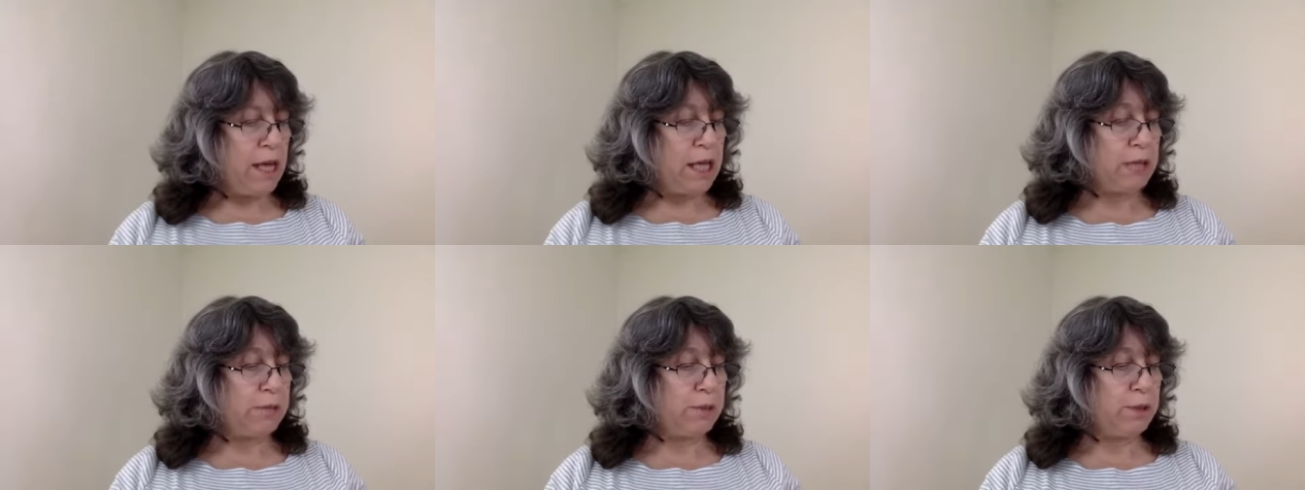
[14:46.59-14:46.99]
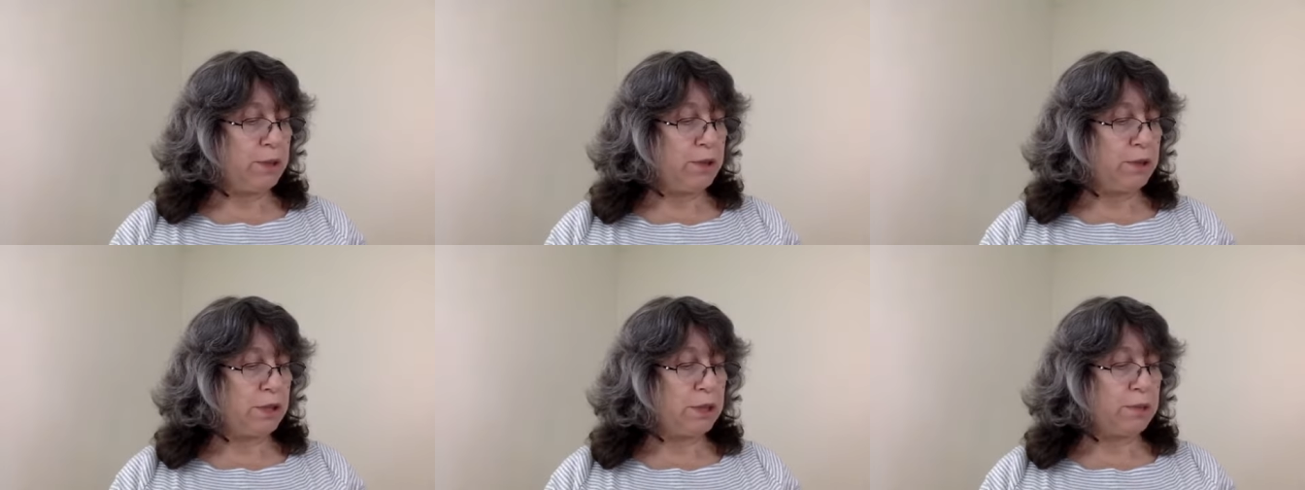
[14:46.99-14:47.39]
has been
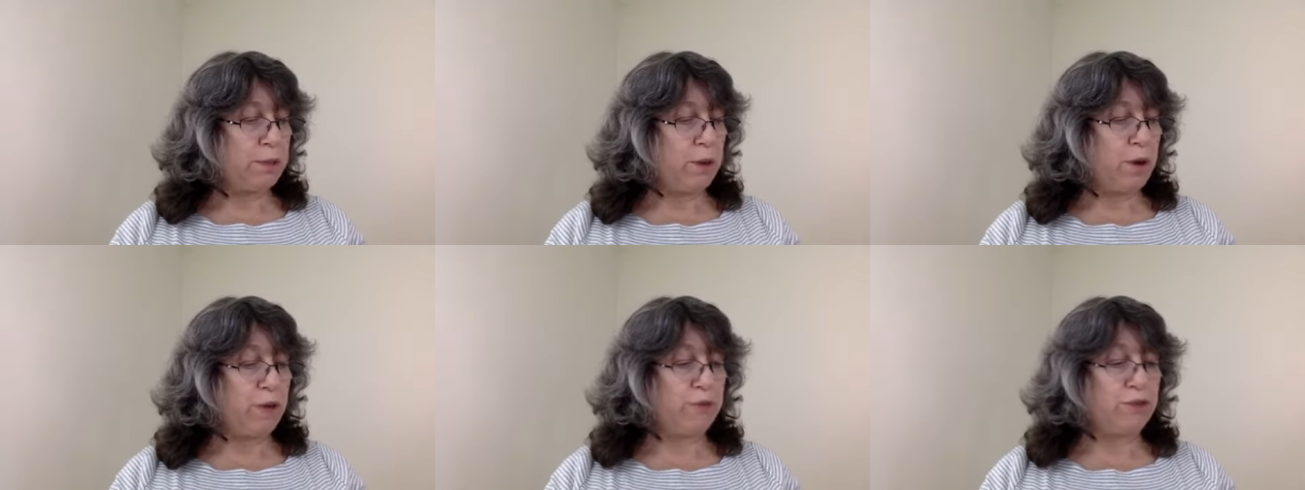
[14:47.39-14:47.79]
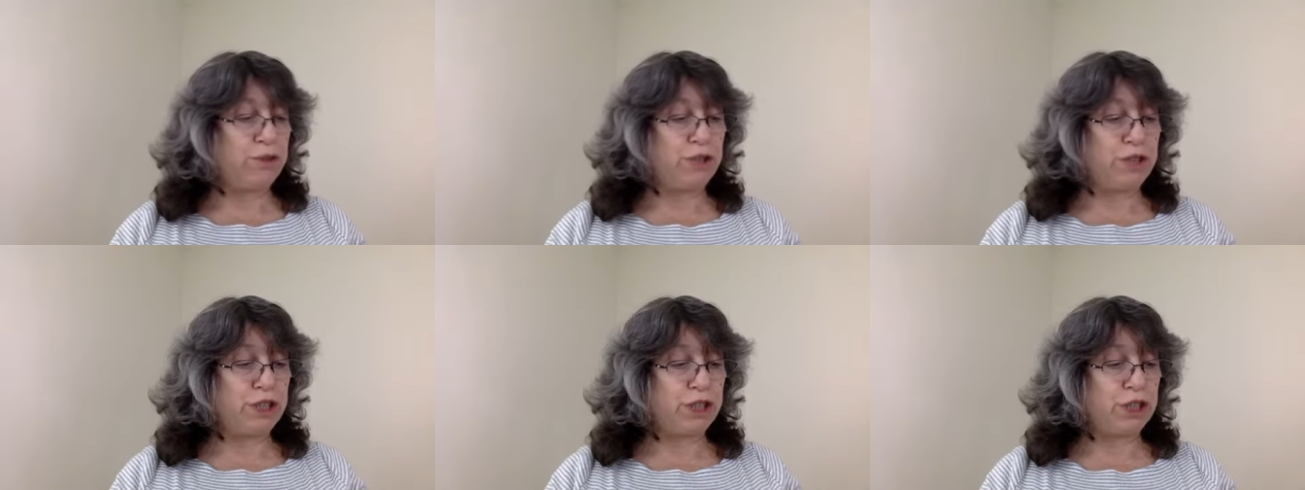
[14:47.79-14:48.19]
used as part of
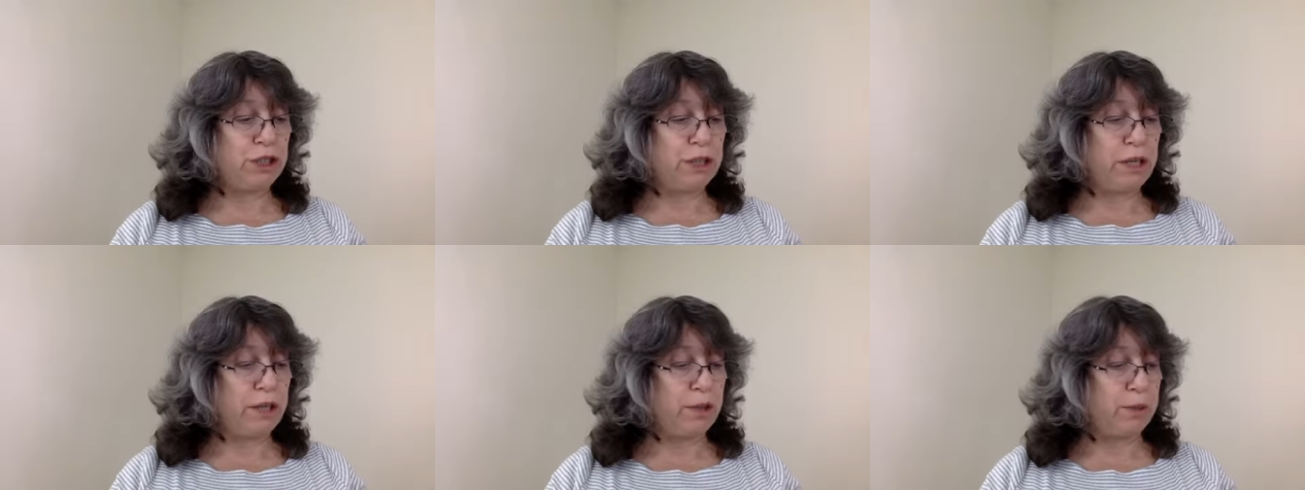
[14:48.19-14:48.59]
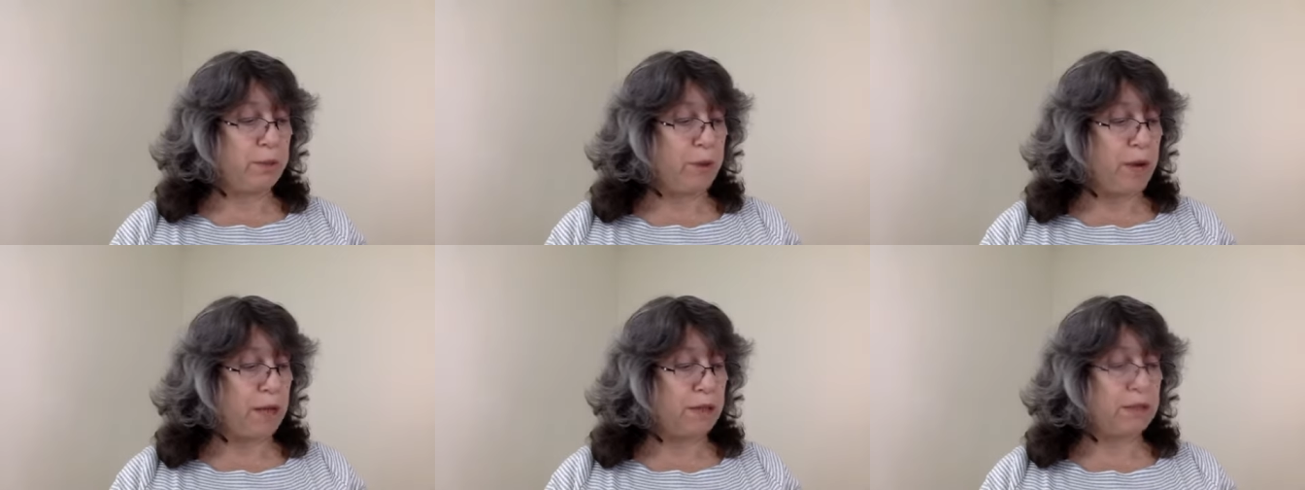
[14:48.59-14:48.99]
traditional health
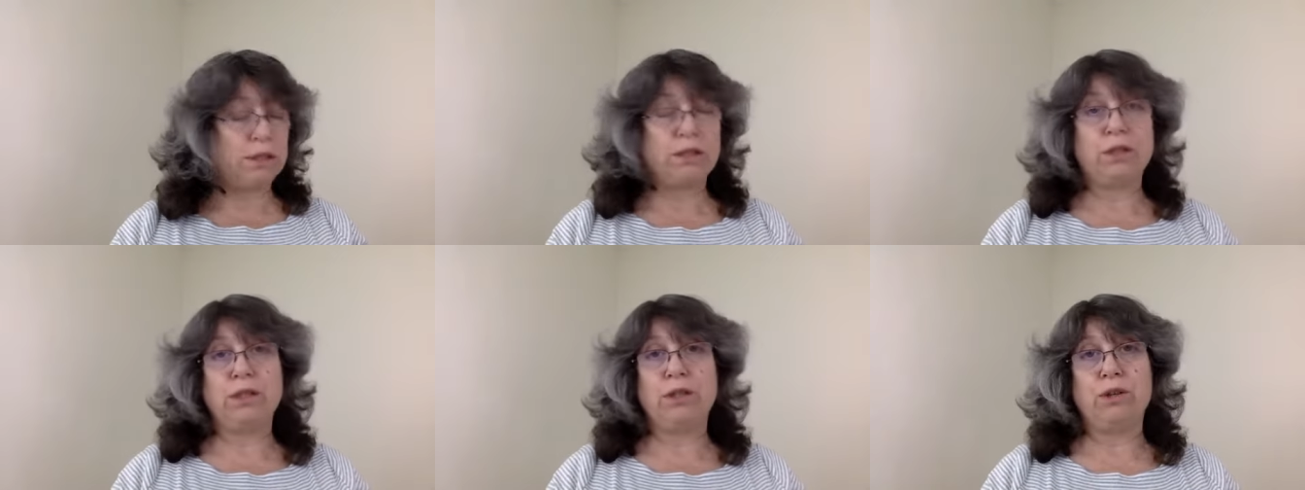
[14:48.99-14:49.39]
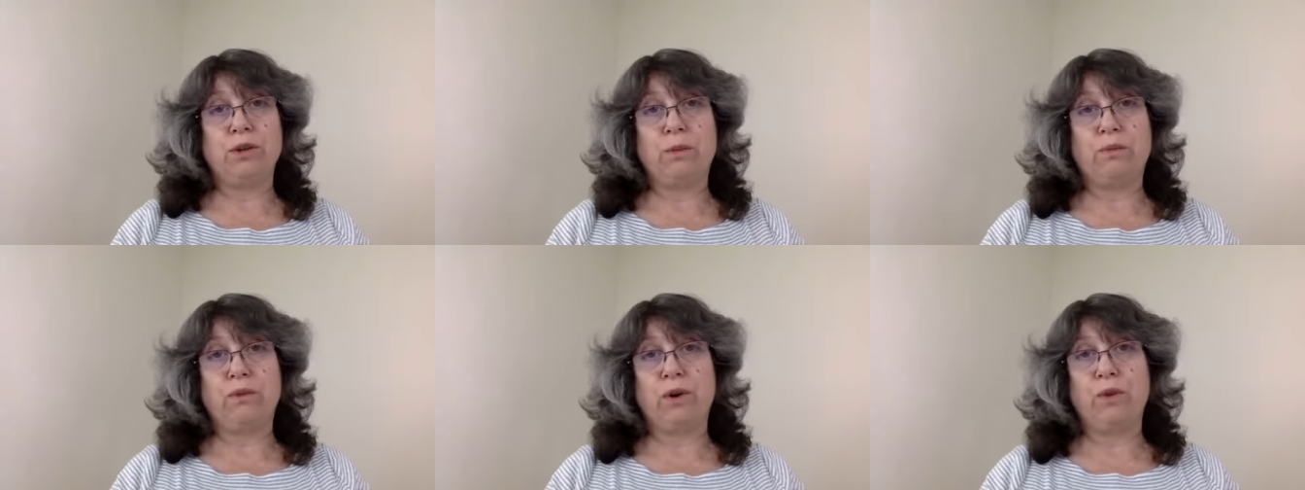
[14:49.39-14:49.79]
practices in
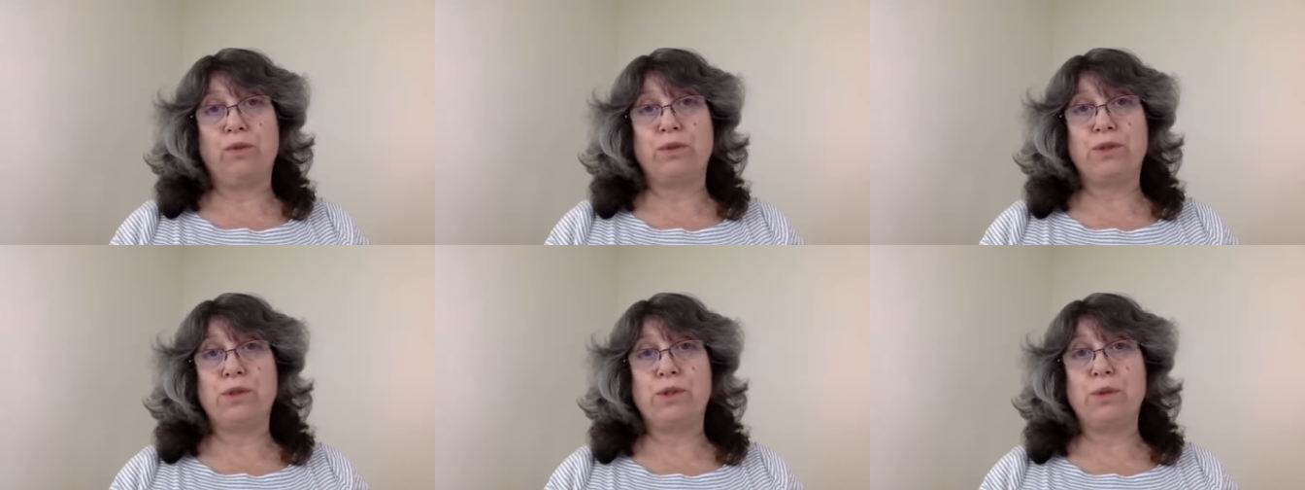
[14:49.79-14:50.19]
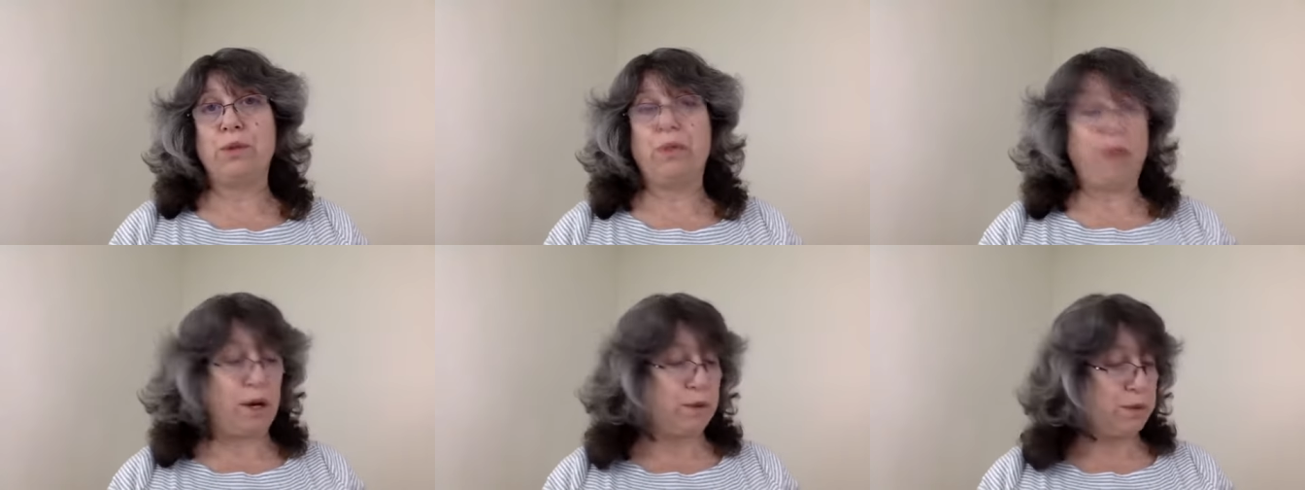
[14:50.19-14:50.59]
Europe for over
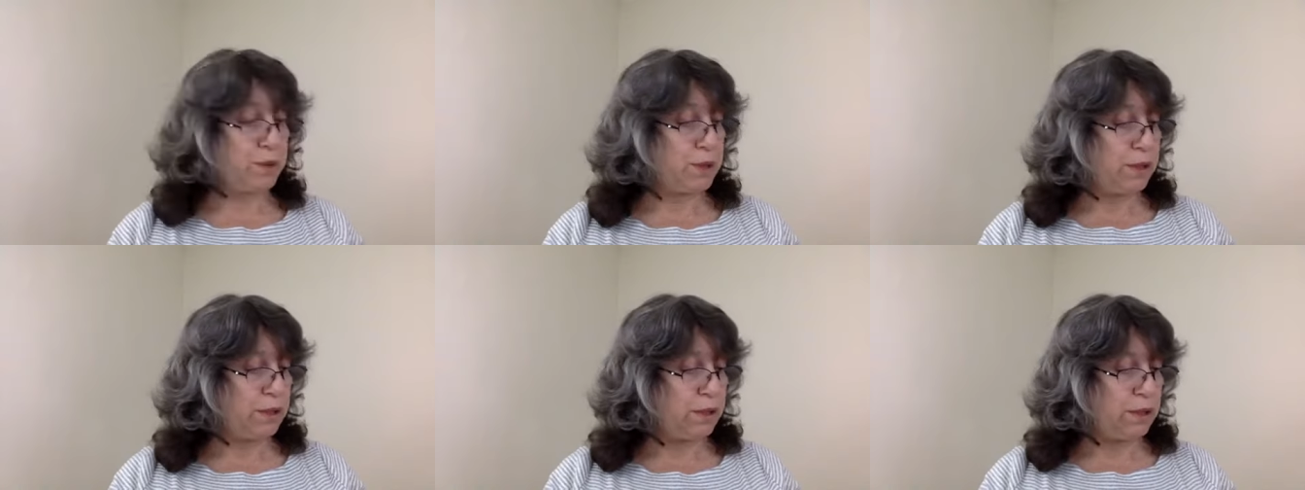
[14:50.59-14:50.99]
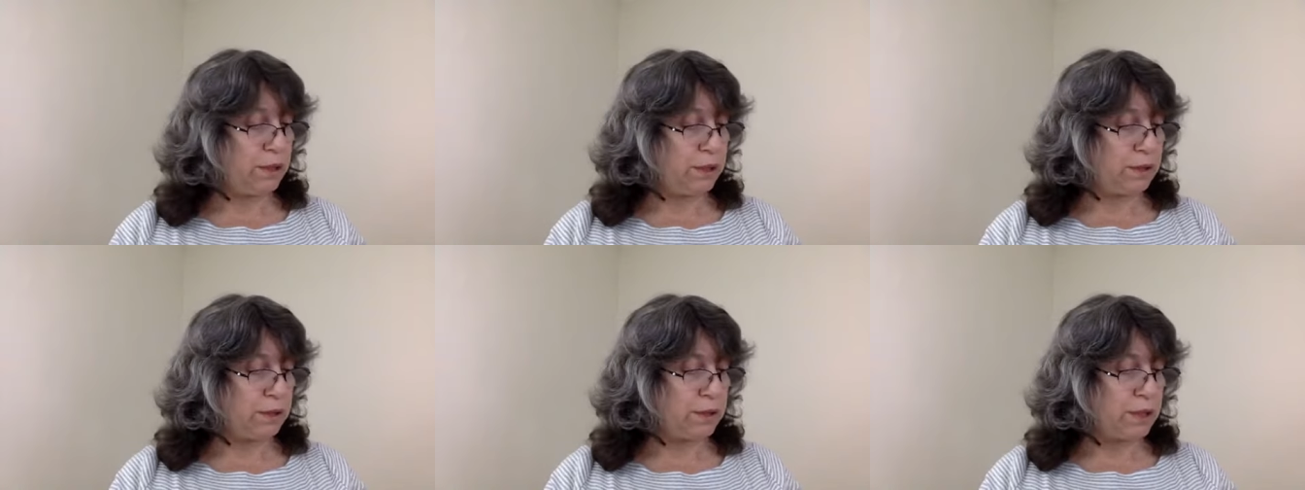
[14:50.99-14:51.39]
2,000
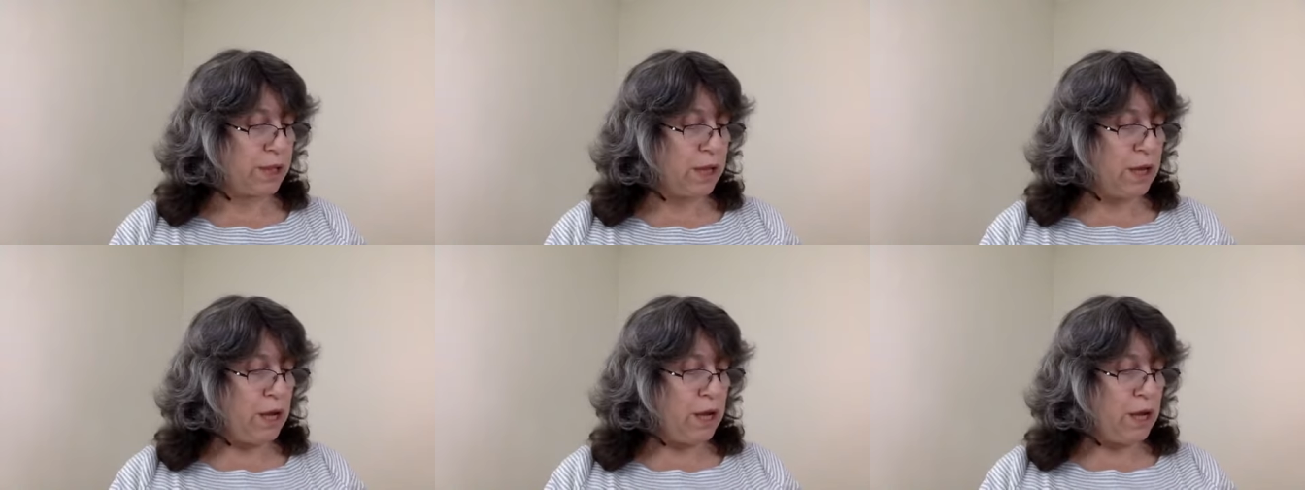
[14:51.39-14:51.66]
years.